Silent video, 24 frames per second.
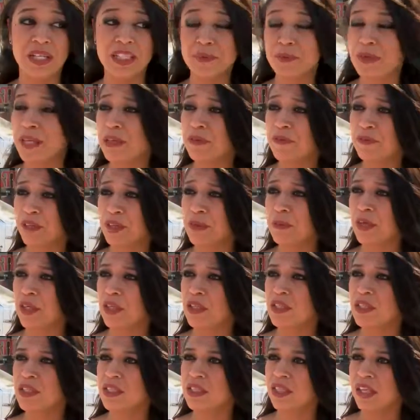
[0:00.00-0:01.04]
being
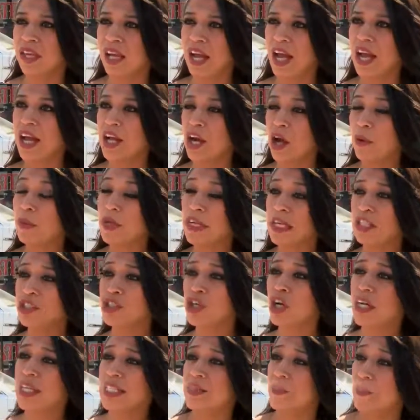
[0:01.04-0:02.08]
females and not being as
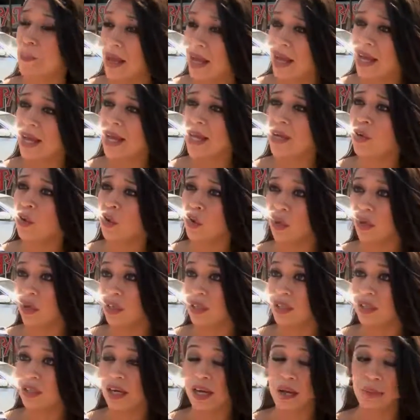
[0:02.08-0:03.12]
strong as a man,
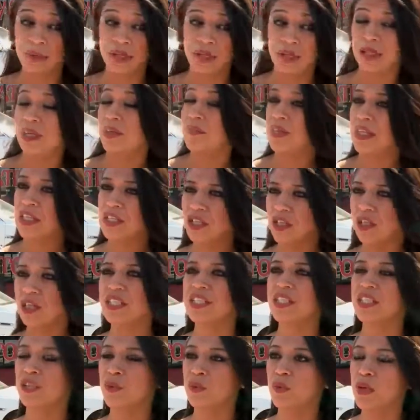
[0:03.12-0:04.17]
or I mean, even as strong
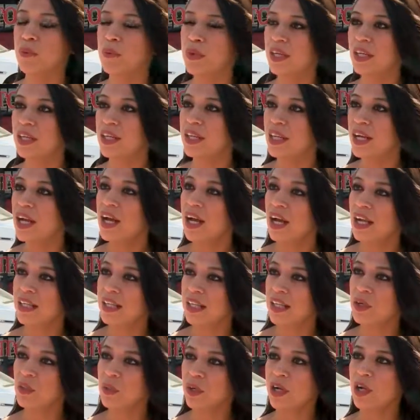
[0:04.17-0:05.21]
as other women, I
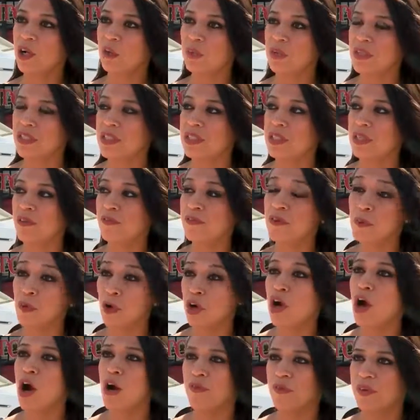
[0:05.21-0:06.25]
think it would help us feel more
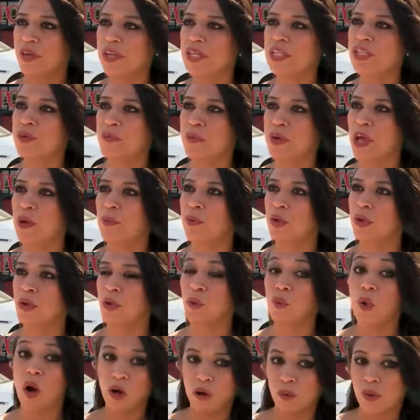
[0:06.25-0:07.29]
confident to be able
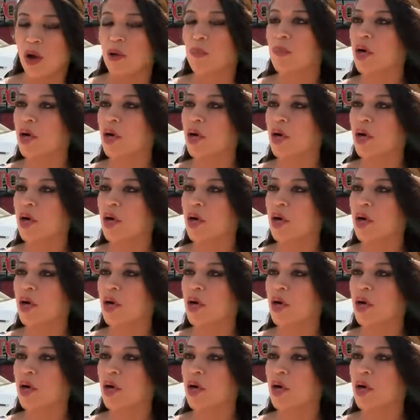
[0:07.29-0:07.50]
to walk around by